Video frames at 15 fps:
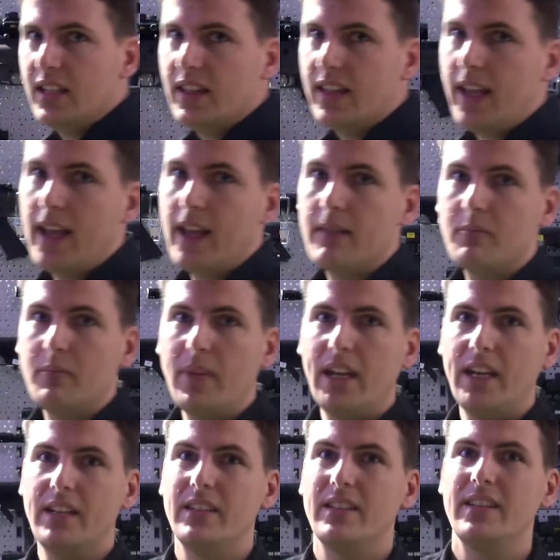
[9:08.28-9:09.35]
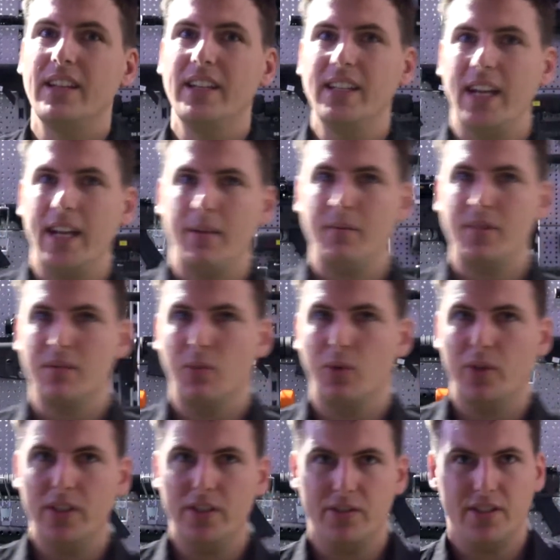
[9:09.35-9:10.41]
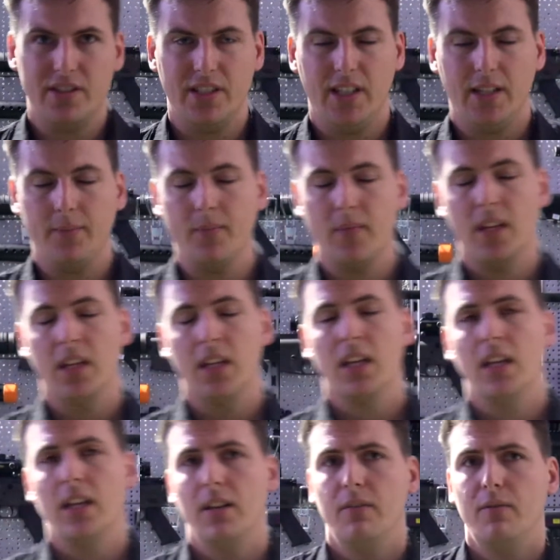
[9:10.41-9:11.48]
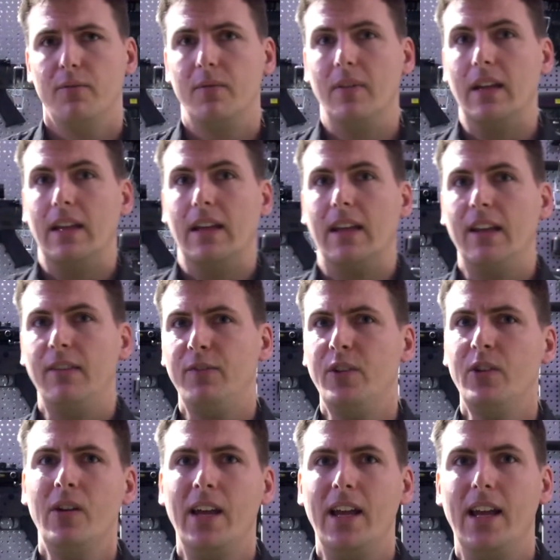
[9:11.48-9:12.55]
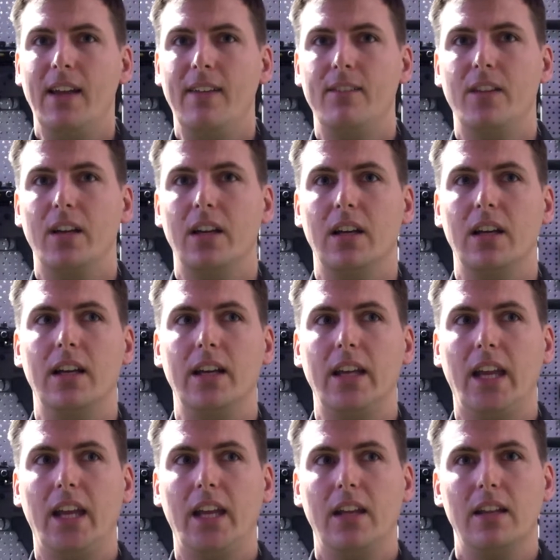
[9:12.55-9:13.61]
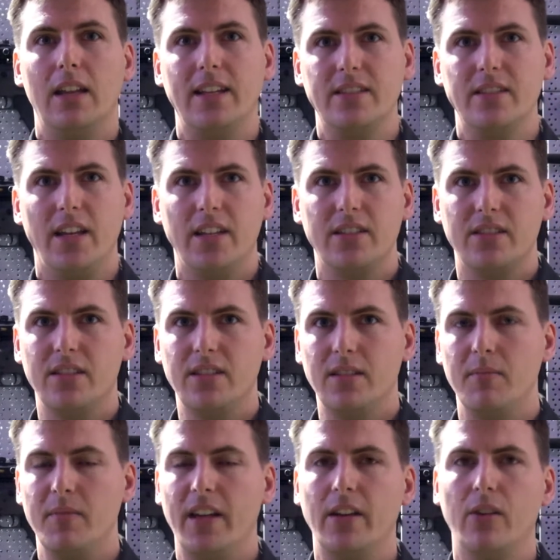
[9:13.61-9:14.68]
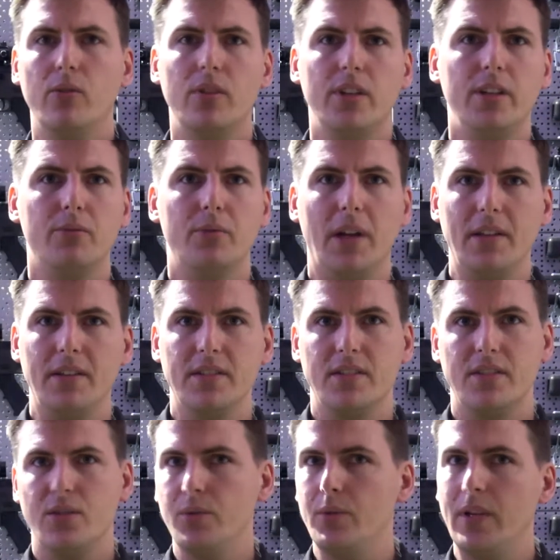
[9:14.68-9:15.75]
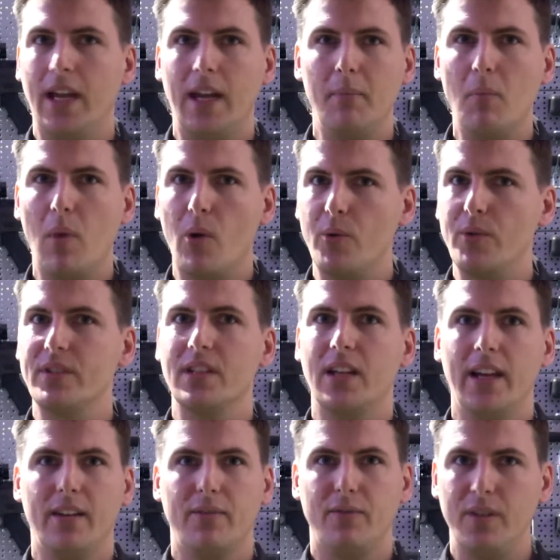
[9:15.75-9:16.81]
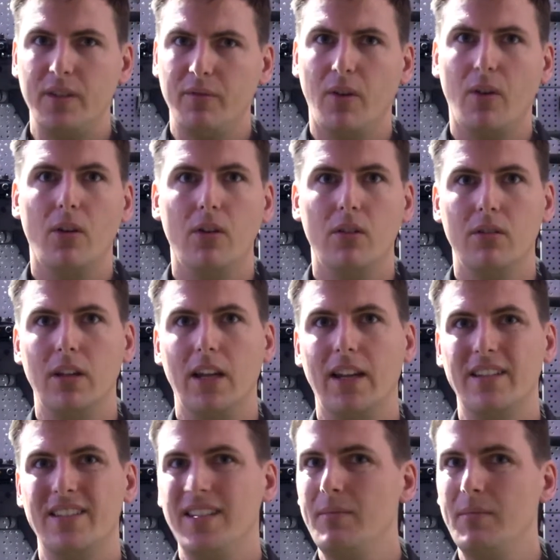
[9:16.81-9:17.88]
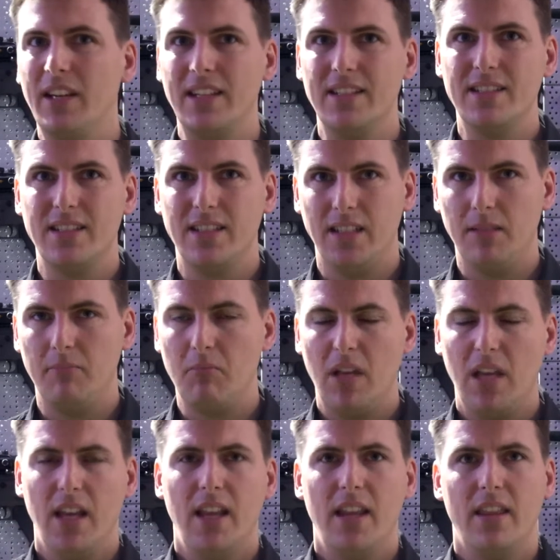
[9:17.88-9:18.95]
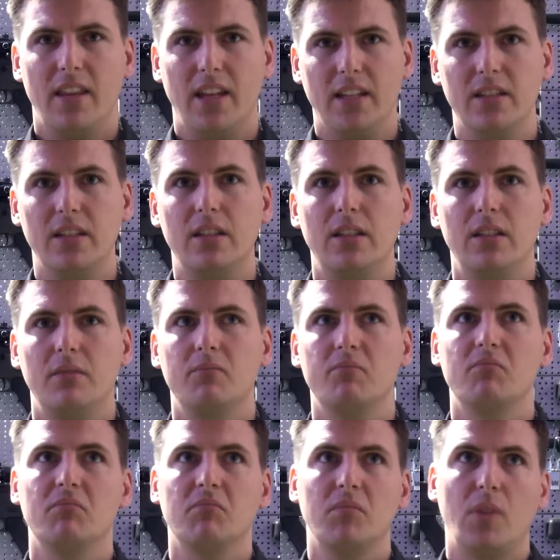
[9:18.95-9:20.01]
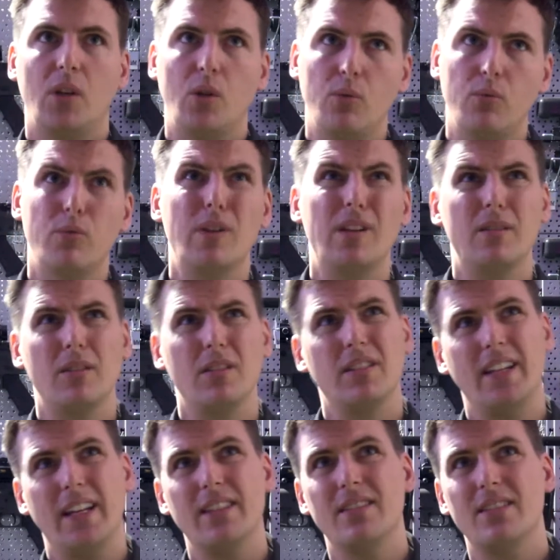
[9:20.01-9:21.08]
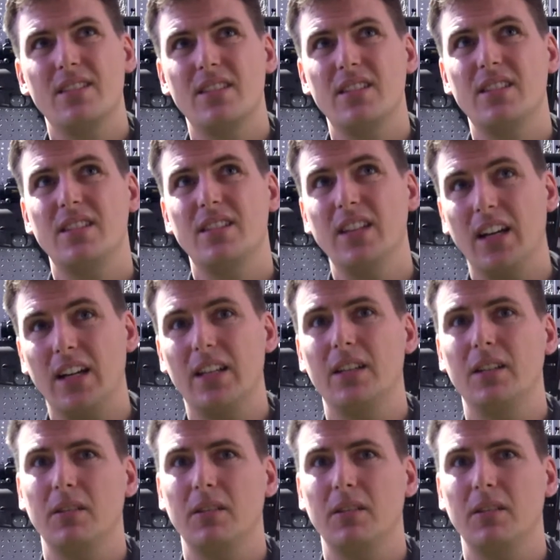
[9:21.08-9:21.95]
that make the games more interesting. If you have a laser tag system that only runs two game modes like free for all and team against team, then you will get stuck